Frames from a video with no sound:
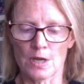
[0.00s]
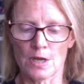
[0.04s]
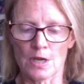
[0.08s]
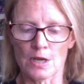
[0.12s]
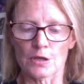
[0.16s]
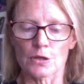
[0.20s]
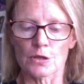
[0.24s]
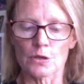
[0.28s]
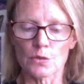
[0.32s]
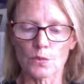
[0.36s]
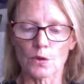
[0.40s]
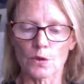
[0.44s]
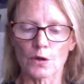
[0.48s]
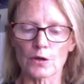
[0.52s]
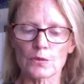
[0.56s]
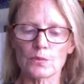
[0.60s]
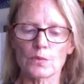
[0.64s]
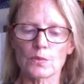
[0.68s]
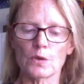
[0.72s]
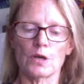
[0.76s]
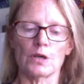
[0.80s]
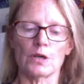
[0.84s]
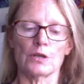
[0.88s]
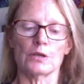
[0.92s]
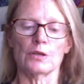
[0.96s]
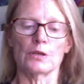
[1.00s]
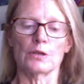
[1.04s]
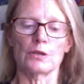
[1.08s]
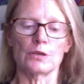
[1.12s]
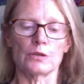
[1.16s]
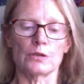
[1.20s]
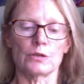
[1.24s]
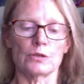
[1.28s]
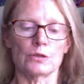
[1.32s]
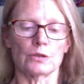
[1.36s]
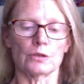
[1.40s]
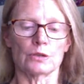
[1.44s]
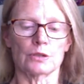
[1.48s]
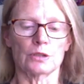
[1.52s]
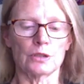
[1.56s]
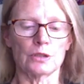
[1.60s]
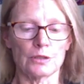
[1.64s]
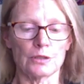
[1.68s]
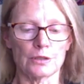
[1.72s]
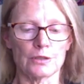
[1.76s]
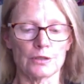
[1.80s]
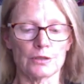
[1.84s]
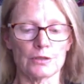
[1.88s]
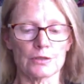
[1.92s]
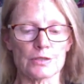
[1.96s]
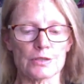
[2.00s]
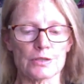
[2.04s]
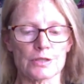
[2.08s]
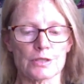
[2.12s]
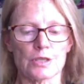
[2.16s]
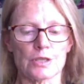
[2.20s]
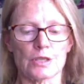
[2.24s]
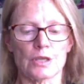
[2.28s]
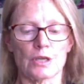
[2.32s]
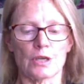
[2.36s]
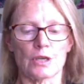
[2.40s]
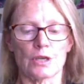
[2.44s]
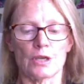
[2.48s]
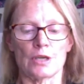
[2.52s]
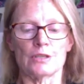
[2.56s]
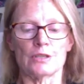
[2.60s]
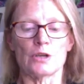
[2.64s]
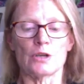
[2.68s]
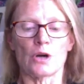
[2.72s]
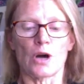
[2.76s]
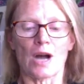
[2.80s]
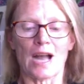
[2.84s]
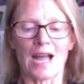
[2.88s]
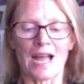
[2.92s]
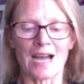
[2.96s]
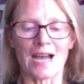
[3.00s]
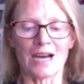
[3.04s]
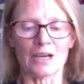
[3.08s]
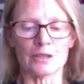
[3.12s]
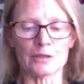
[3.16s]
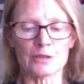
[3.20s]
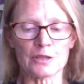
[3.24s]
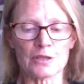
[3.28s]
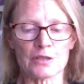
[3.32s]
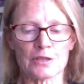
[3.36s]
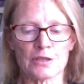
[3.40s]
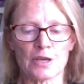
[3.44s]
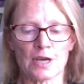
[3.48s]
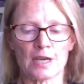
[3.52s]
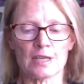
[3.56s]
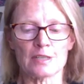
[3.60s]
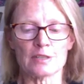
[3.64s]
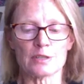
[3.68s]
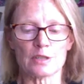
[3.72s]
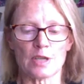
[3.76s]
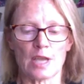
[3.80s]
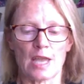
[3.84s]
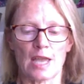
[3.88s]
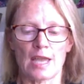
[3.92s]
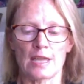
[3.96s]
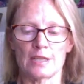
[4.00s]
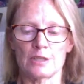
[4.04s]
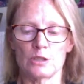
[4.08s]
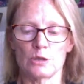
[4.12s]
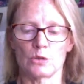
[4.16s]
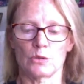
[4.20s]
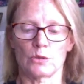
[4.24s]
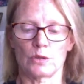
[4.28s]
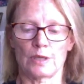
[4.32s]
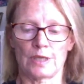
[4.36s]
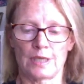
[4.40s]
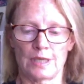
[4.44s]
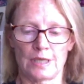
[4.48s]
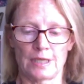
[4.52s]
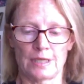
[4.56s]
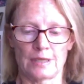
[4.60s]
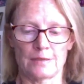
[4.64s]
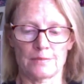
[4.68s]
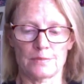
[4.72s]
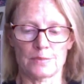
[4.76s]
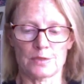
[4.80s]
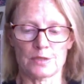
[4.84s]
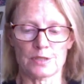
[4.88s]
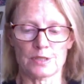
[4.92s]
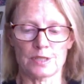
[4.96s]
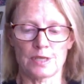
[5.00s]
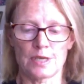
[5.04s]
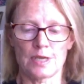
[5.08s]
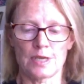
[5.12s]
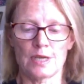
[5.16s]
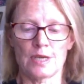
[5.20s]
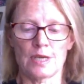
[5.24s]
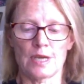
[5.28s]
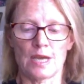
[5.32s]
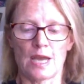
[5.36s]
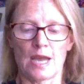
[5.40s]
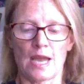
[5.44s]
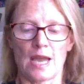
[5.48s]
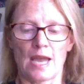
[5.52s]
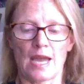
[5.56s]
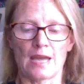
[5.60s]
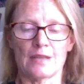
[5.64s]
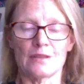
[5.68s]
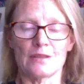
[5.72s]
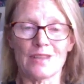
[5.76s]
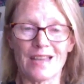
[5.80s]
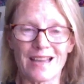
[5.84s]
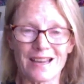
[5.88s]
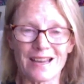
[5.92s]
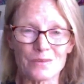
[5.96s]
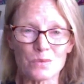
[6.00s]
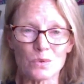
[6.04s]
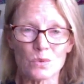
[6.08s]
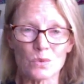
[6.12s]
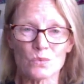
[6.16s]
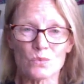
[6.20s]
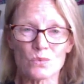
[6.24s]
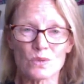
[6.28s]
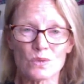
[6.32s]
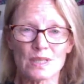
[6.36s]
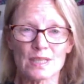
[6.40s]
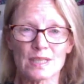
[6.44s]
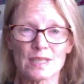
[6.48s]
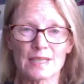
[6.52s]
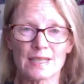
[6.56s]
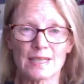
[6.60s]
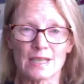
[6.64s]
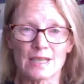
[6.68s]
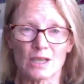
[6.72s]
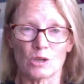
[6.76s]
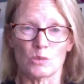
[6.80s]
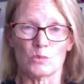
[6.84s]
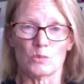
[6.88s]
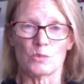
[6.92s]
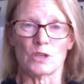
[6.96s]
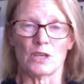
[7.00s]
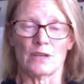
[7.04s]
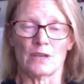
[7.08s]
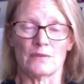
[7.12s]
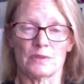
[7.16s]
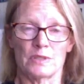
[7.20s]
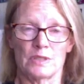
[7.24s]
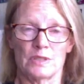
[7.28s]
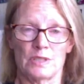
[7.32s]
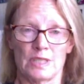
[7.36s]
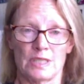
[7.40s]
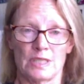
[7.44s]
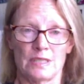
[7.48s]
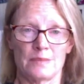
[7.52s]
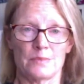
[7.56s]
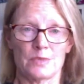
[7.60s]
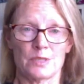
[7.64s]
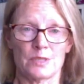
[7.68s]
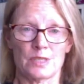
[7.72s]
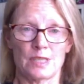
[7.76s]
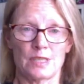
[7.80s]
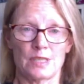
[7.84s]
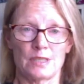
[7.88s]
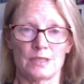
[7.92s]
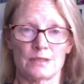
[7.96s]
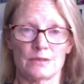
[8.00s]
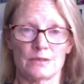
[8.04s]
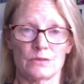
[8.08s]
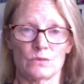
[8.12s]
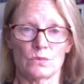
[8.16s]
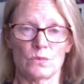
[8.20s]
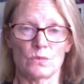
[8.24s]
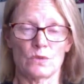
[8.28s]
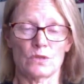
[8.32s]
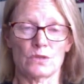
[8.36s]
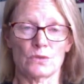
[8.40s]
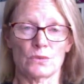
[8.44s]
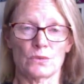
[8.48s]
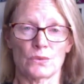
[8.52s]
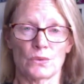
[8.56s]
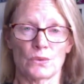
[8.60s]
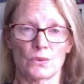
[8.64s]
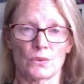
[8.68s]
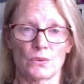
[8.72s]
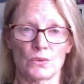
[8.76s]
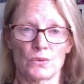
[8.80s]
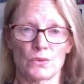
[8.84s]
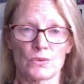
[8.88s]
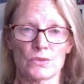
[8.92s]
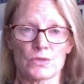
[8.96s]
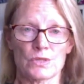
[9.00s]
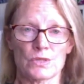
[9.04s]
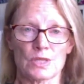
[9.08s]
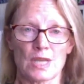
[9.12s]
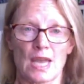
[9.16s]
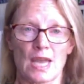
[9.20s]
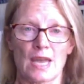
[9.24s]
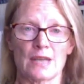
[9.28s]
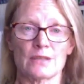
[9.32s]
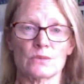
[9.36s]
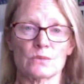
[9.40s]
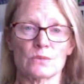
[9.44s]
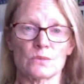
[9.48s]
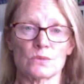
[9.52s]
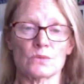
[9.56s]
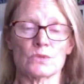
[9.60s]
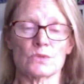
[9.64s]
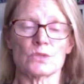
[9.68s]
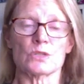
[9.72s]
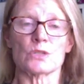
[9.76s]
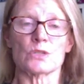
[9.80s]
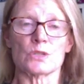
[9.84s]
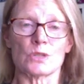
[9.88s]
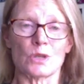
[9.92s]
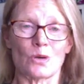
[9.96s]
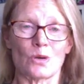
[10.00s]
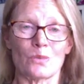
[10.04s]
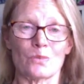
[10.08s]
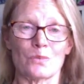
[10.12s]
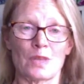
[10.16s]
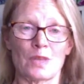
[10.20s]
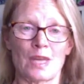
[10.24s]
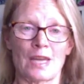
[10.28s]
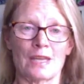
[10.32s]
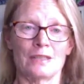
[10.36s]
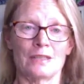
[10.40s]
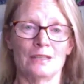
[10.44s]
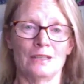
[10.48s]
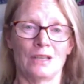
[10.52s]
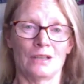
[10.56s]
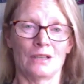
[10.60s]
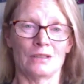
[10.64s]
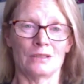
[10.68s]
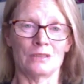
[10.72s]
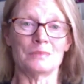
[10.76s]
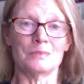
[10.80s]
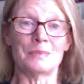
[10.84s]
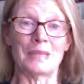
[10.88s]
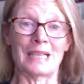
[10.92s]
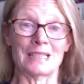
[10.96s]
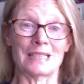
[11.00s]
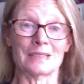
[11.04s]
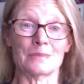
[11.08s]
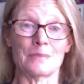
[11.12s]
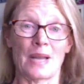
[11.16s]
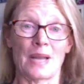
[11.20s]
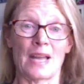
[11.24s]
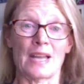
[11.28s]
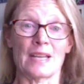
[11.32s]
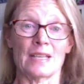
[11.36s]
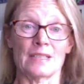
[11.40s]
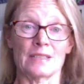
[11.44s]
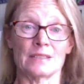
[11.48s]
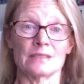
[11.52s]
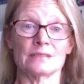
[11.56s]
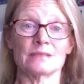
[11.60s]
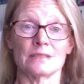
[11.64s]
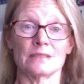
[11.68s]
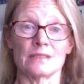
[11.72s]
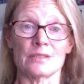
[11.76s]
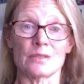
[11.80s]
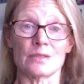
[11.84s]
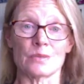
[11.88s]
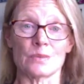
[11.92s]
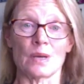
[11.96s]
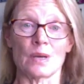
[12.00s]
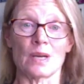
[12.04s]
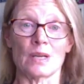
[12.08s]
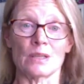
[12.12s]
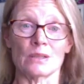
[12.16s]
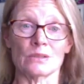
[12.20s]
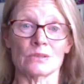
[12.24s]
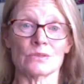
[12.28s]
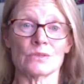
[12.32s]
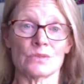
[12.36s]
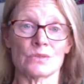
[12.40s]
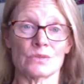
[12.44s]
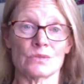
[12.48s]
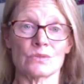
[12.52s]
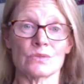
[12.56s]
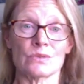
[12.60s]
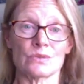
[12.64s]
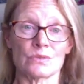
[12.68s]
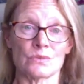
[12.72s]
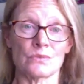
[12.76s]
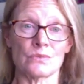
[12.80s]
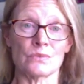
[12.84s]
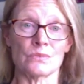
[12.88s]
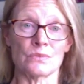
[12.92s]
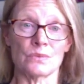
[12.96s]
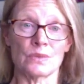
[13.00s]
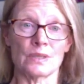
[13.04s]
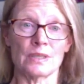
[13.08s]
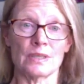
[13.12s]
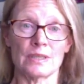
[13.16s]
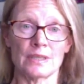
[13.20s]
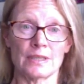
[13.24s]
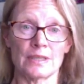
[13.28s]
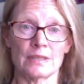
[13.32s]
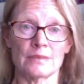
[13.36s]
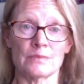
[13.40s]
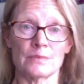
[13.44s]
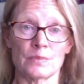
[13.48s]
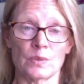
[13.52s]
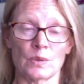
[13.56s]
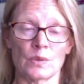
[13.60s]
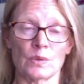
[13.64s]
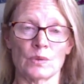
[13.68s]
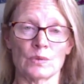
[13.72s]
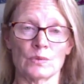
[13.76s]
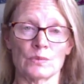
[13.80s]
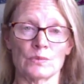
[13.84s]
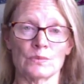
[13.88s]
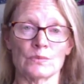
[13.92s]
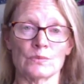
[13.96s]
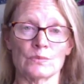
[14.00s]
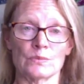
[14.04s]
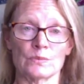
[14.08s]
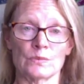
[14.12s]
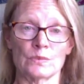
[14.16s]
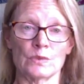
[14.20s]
You want to work your glutes and your outer thighs and your hips. And that will really help you have a deep seat with the horse, and it will stop that lower back pain as well. So it's really important.